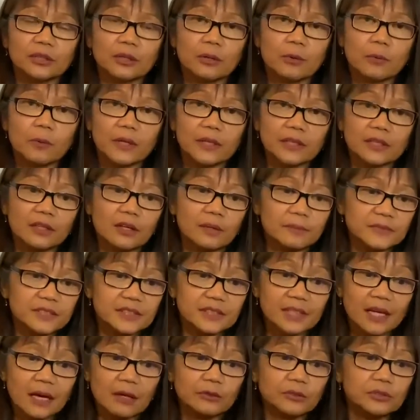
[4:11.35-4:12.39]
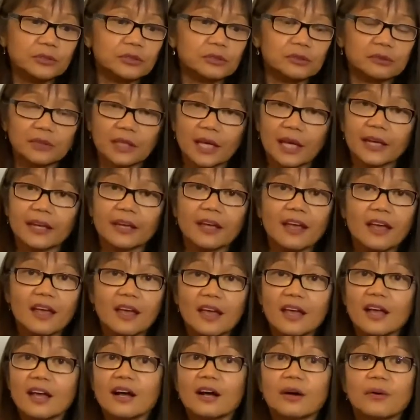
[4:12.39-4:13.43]
when it comes down to like
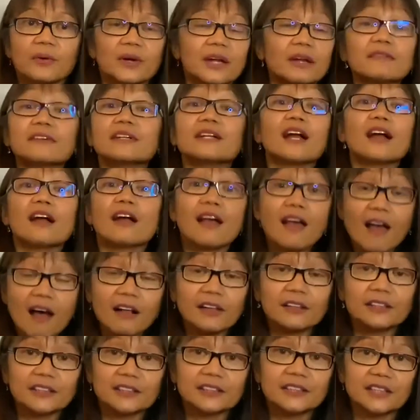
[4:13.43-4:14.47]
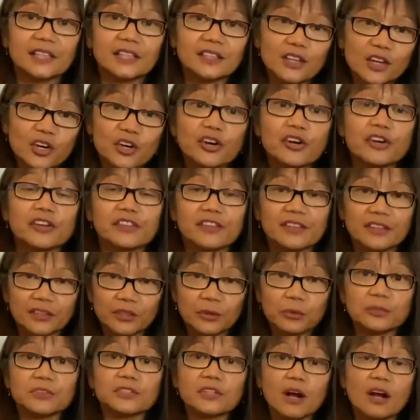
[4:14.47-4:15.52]
whatever else is that earth,
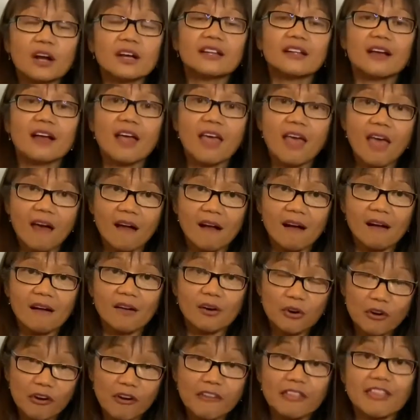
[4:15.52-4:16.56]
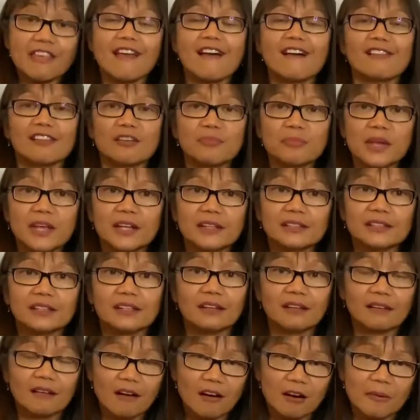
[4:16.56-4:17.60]
those are the earth element
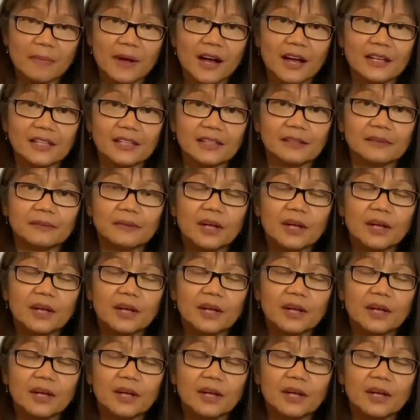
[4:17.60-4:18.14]
in our body.